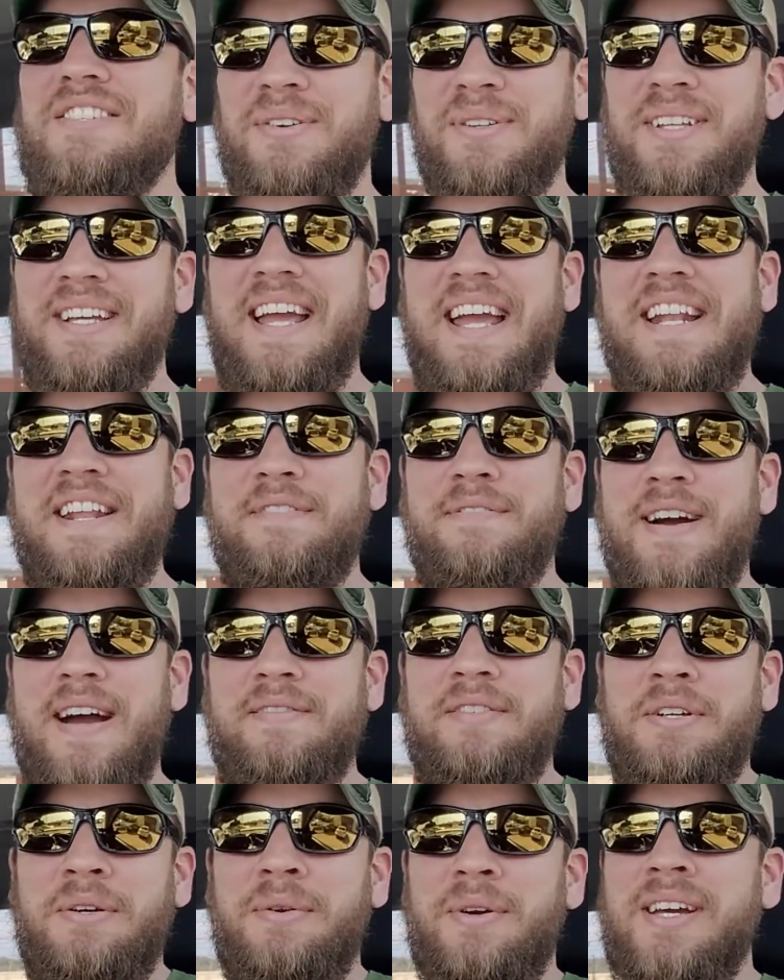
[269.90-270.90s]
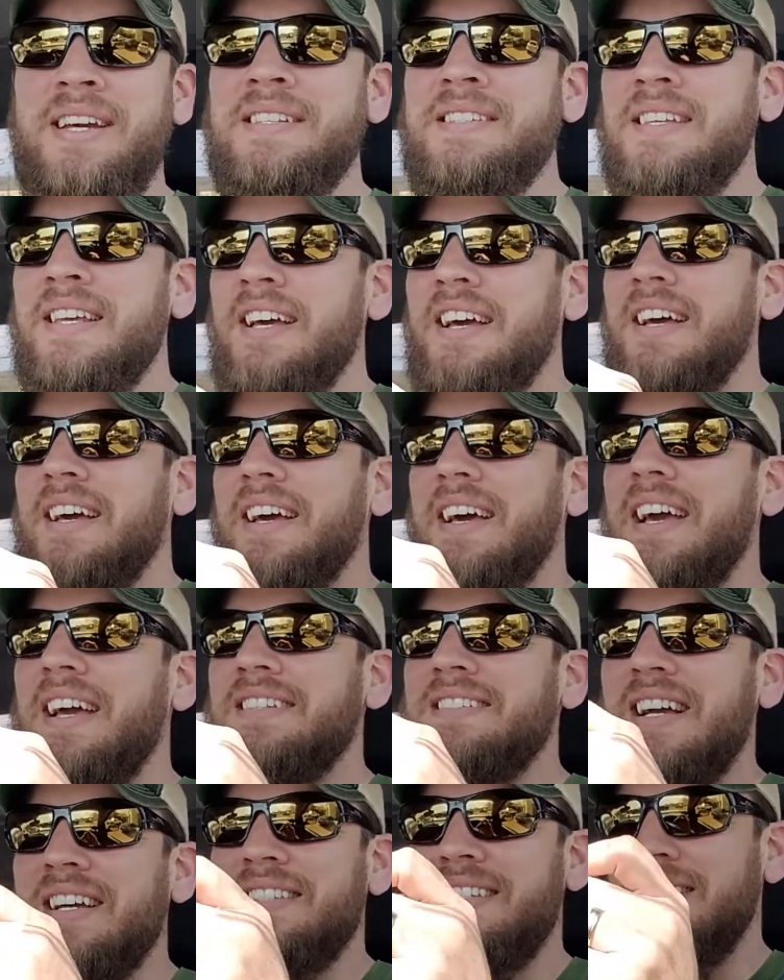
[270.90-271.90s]
It's only 85 degrees.
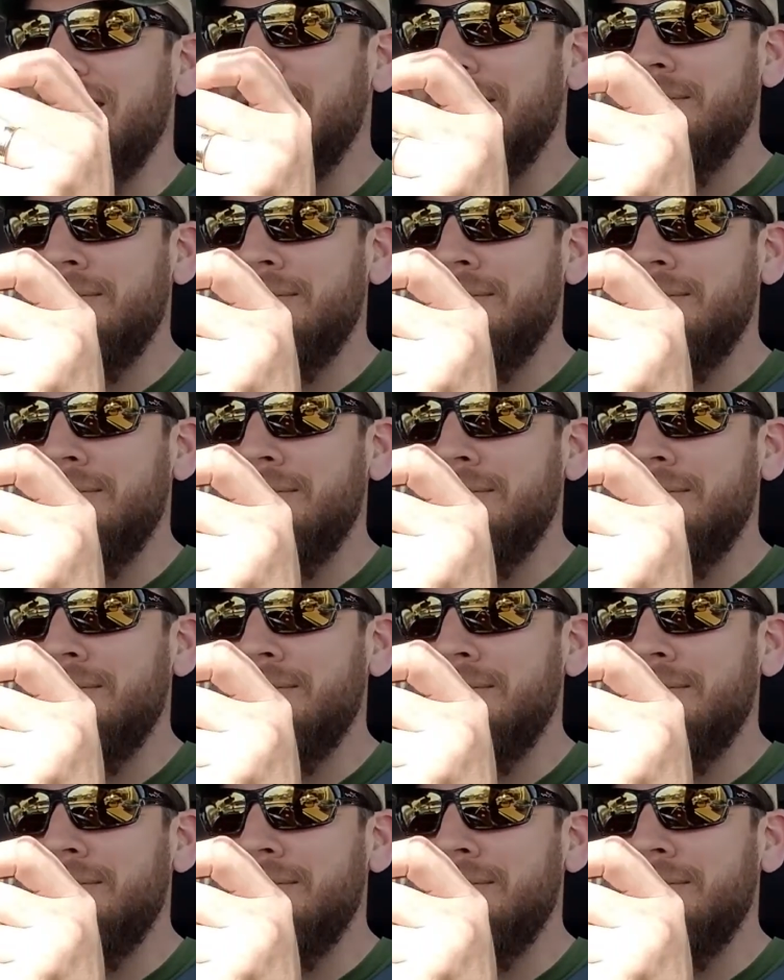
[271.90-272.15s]
Hey, Texan,